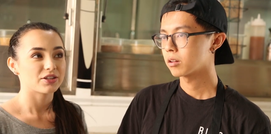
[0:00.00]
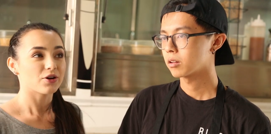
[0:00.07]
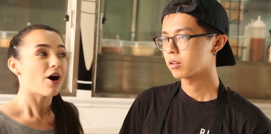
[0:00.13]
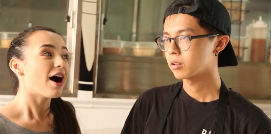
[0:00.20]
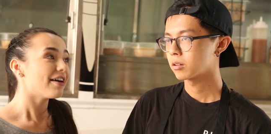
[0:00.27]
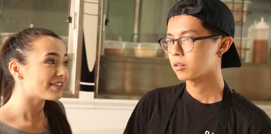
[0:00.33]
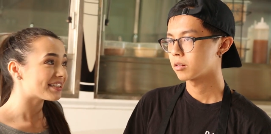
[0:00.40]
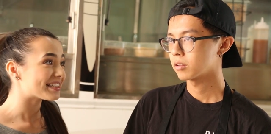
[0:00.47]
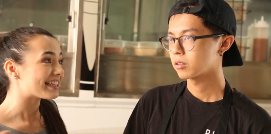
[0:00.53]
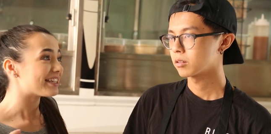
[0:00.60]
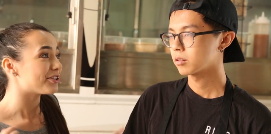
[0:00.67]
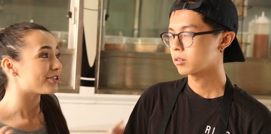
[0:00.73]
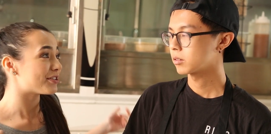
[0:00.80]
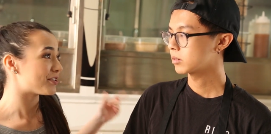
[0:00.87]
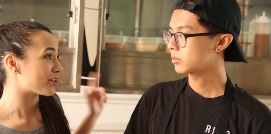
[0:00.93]
Speaker 1: So
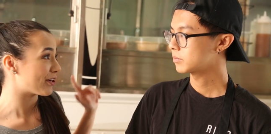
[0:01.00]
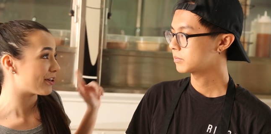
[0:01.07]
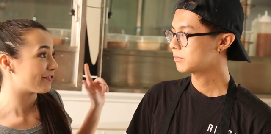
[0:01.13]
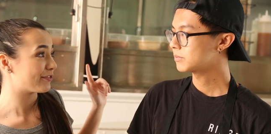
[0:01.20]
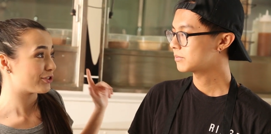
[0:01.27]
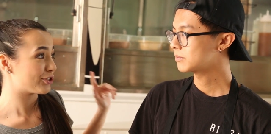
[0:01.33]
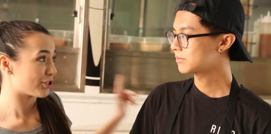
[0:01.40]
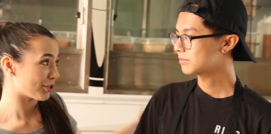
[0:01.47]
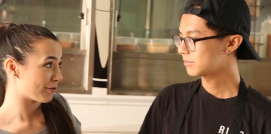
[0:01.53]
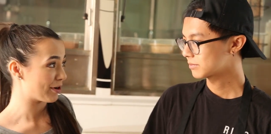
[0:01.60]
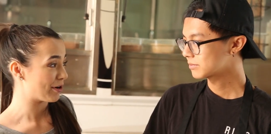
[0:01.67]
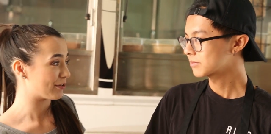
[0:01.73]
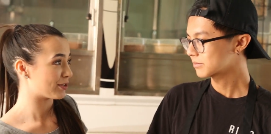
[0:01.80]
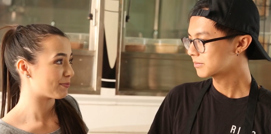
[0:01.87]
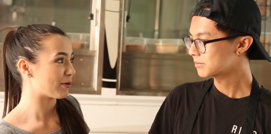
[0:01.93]
obviously you serve
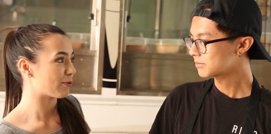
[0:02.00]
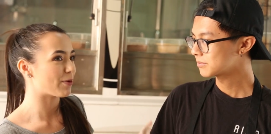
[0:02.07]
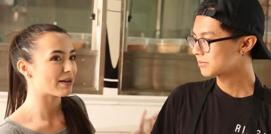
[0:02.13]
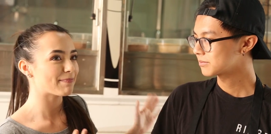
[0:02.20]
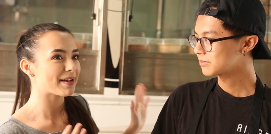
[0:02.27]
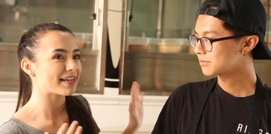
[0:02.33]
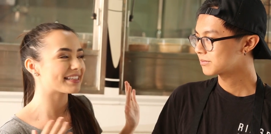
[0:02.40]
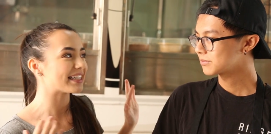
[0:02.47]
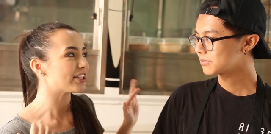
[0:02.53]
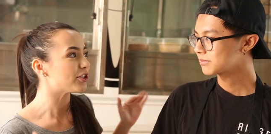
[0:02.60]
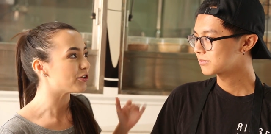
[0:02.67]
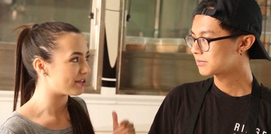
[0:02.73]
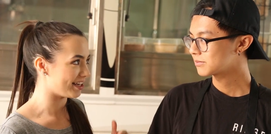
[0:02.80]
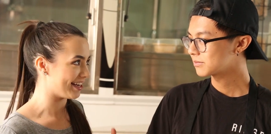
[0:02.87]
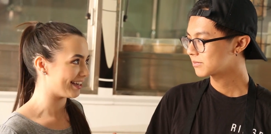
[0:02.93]
churros, but what makes it
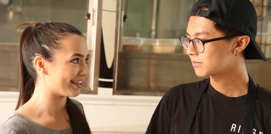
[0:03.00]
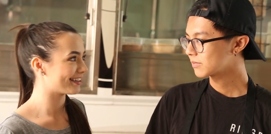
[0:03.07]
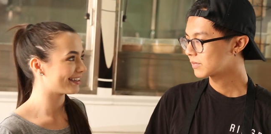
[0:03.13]
unique?